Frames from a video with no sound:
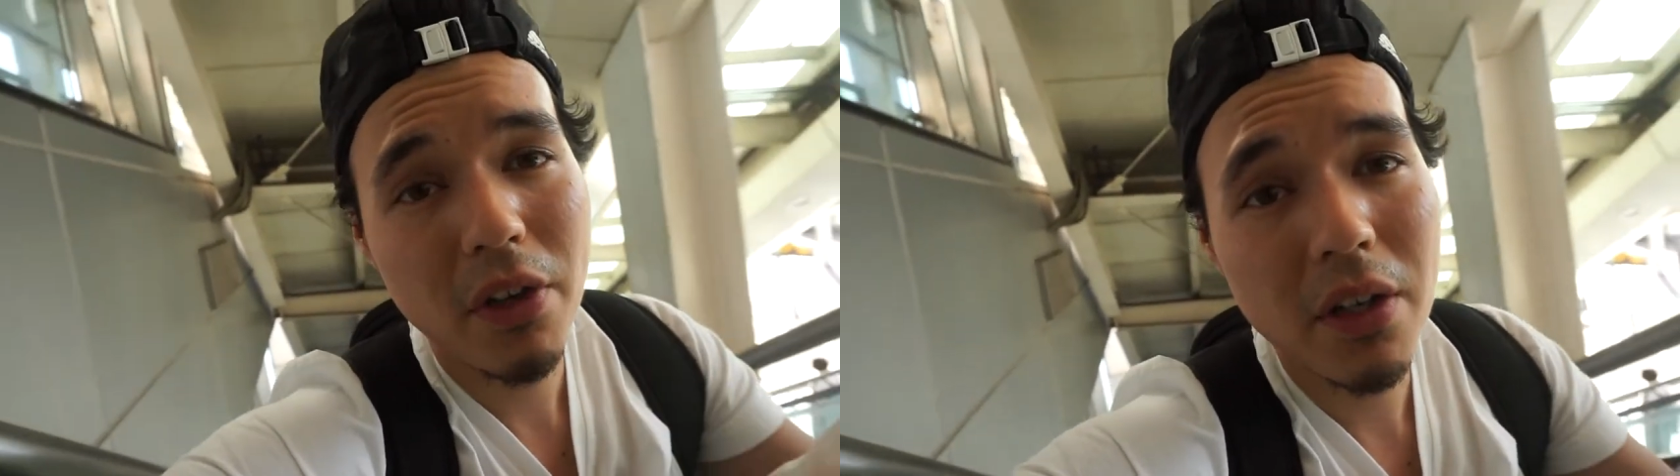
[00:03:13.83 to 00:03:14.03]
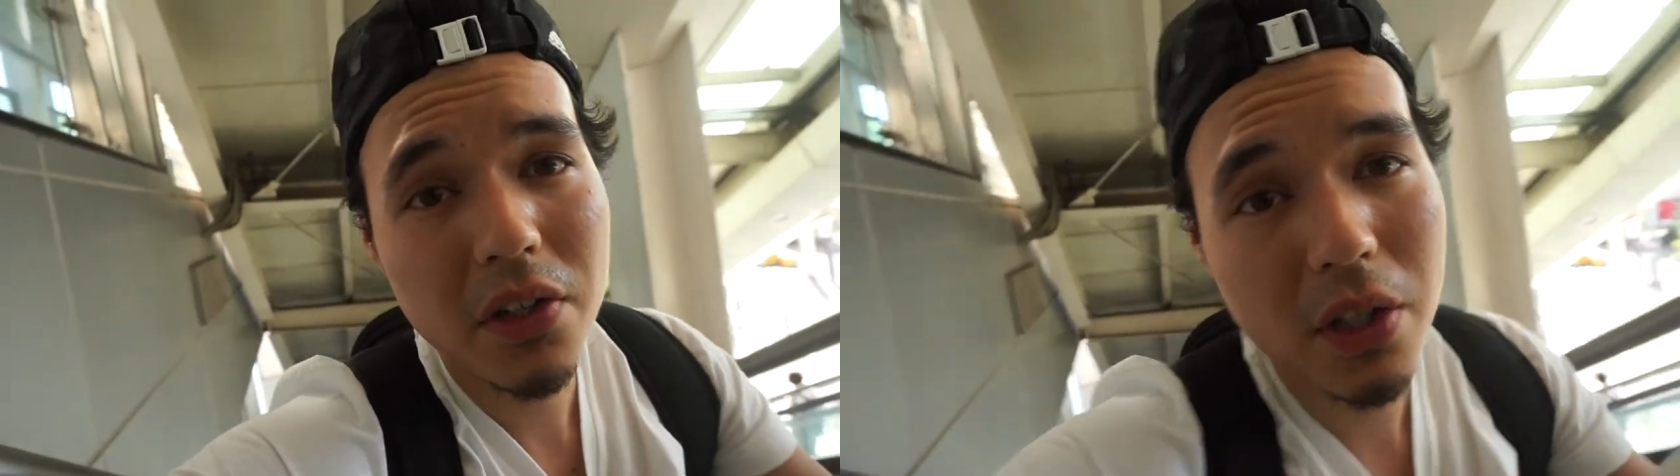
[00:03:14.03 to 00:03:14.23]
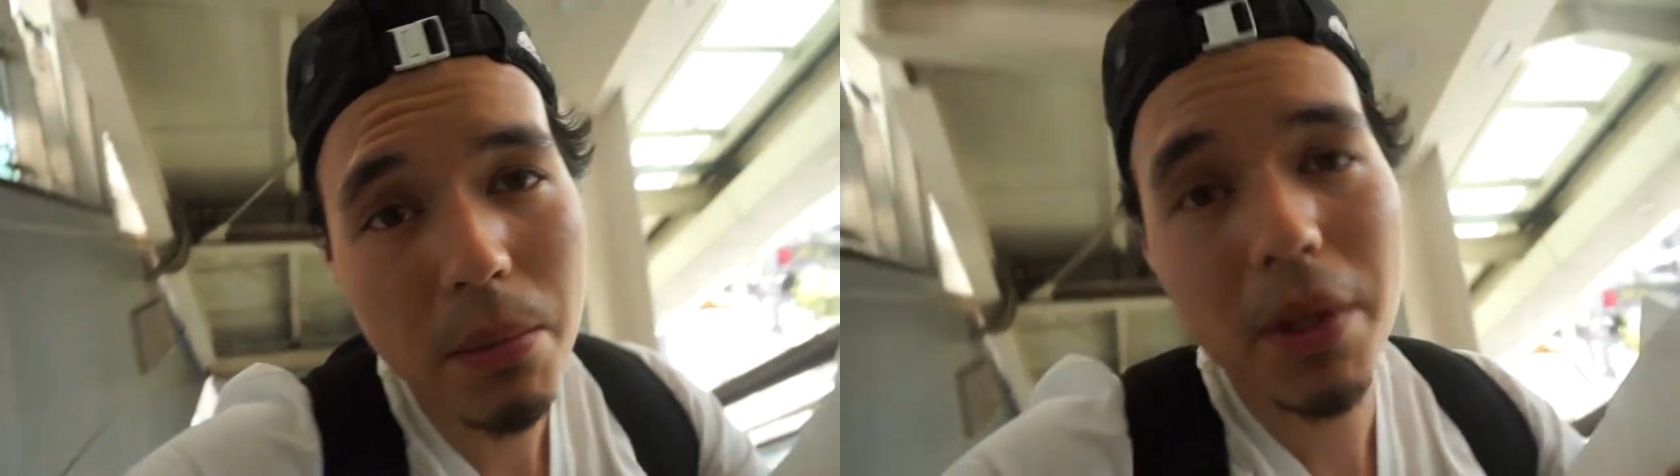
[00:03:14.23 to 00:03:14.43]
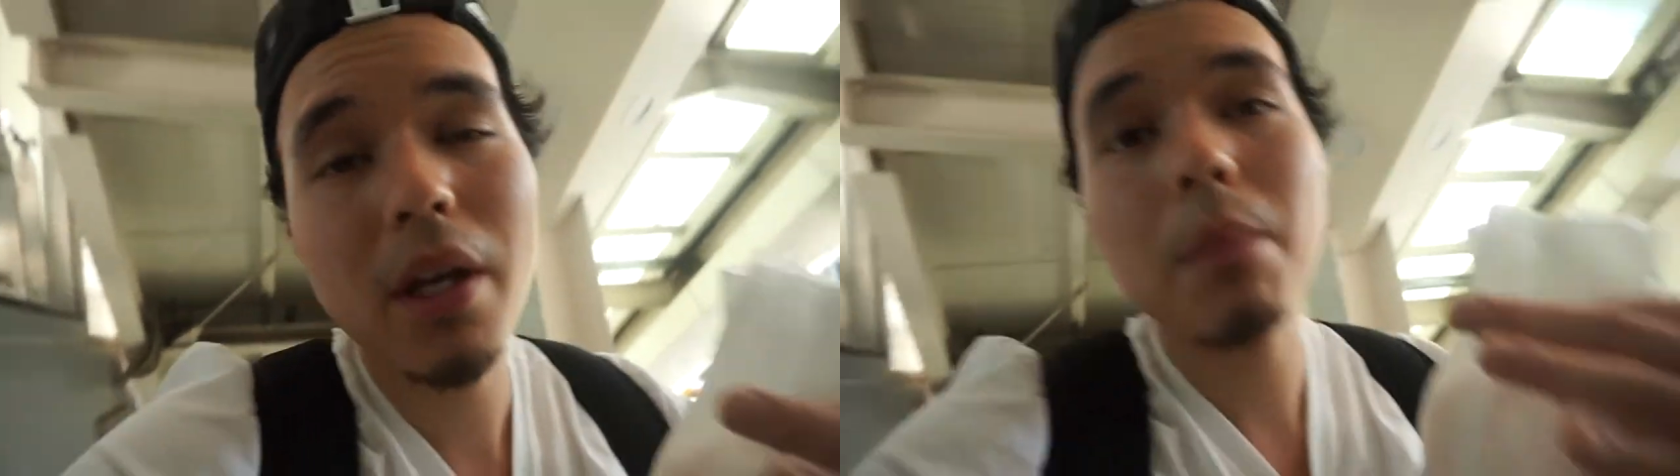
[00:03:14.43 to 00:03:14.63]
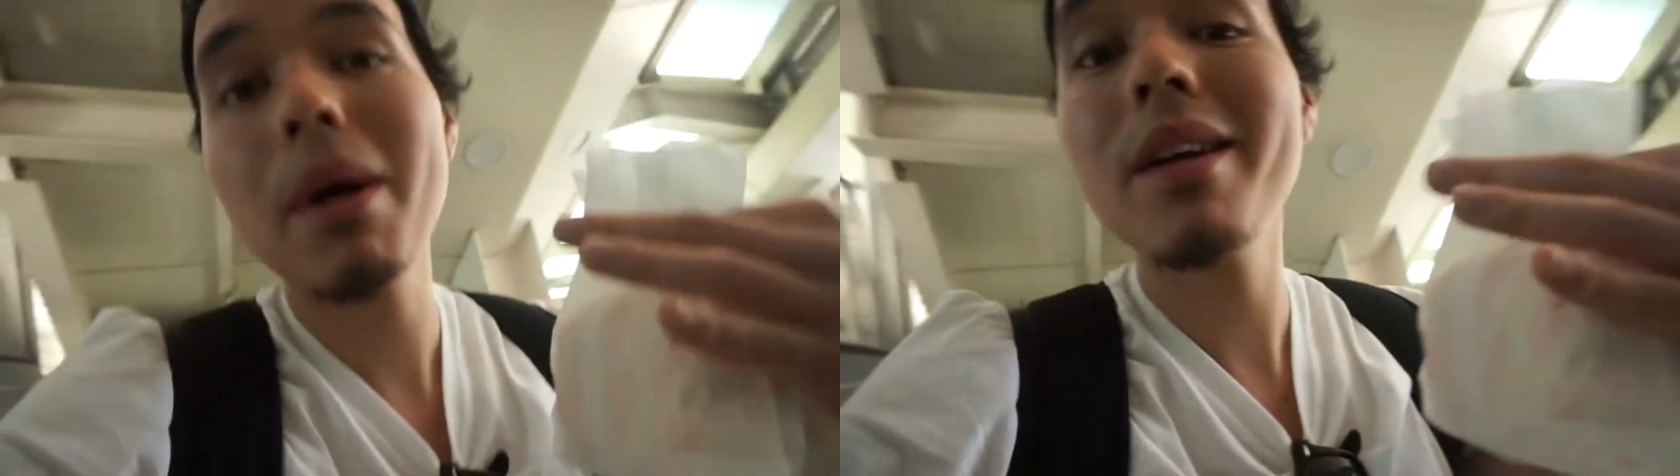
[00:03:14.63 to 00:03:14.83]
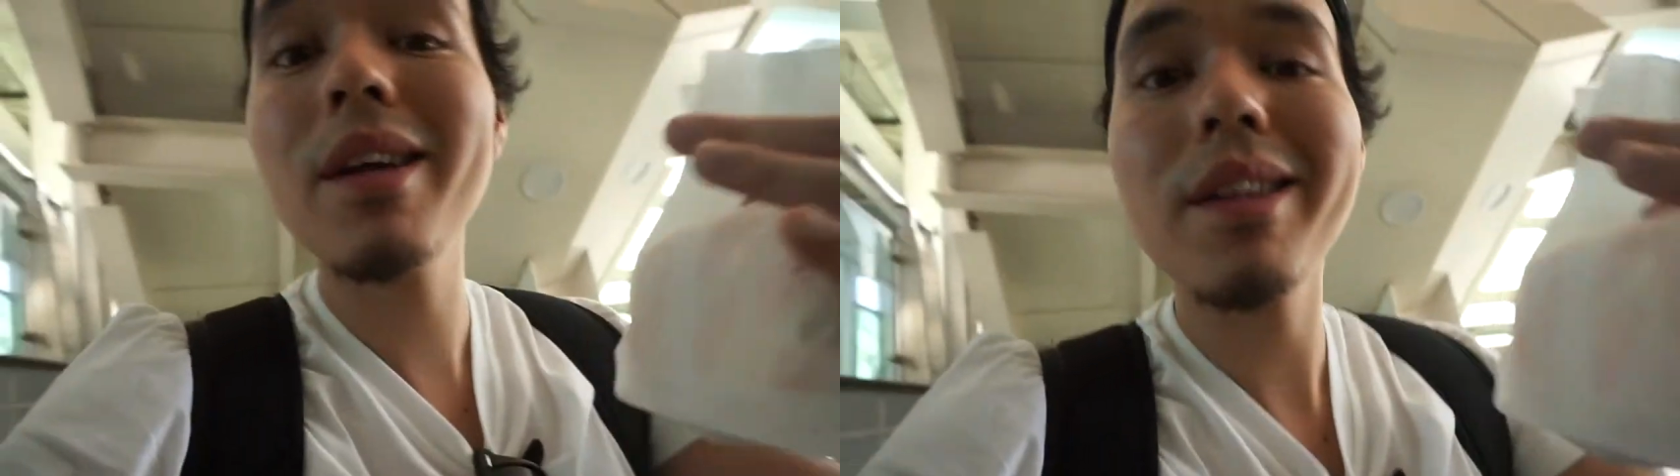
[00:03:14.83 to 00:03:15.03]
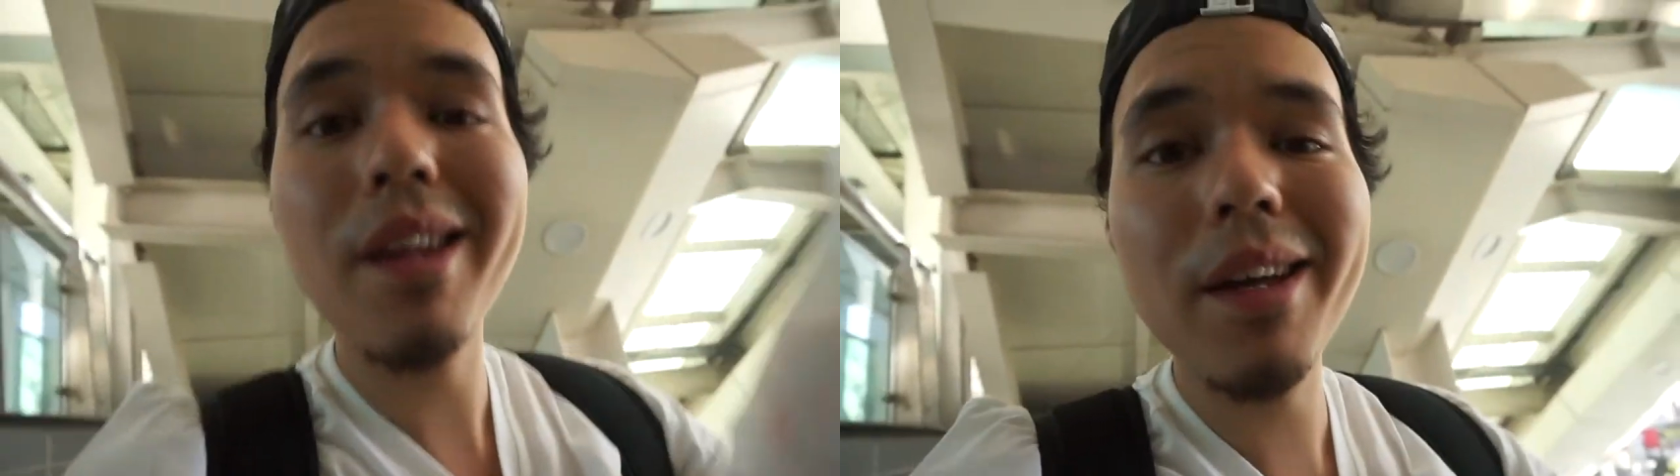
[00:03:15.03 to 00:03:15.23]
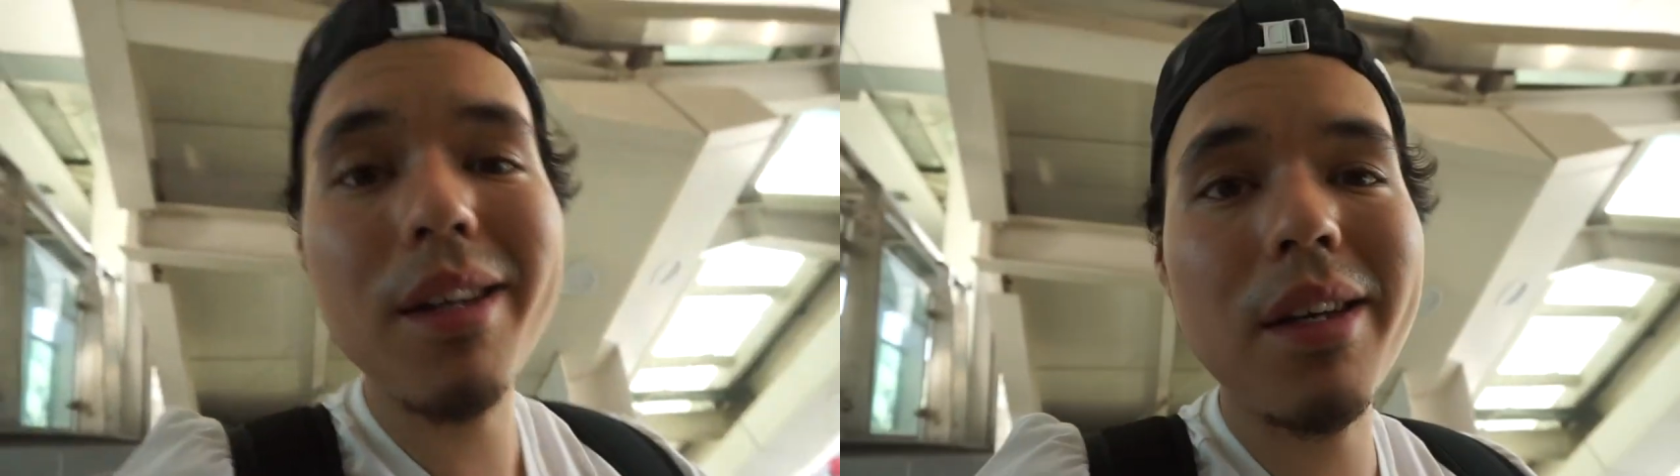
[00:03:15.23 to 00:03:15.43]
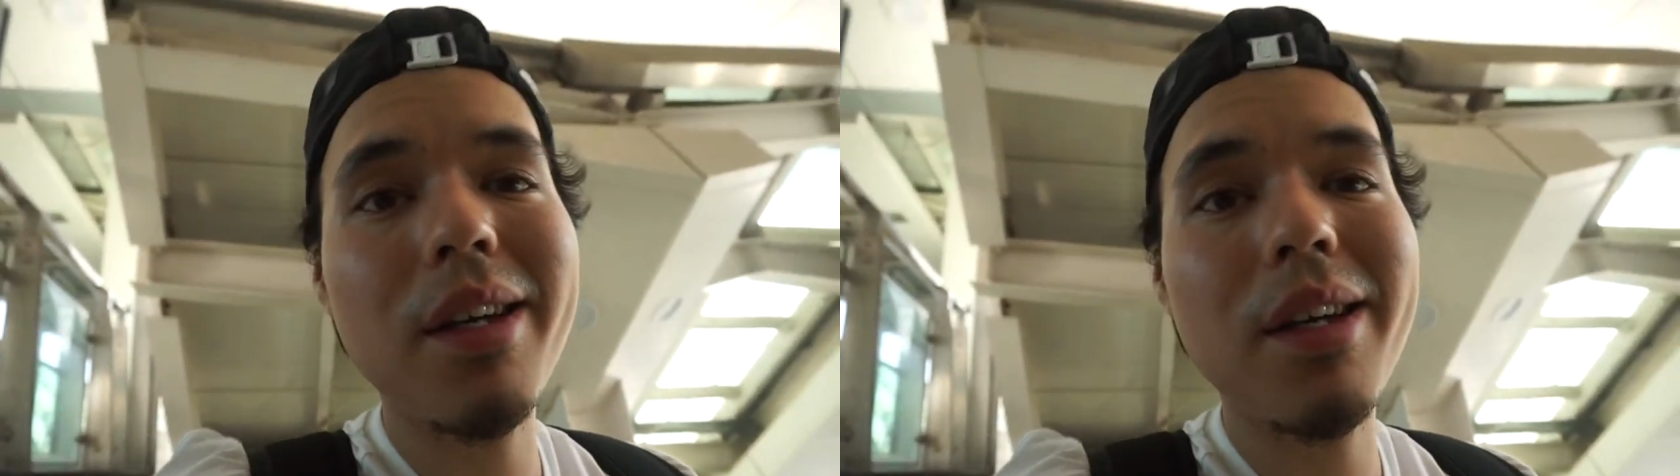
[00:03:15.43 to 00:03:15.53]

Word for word: eating something I might not like,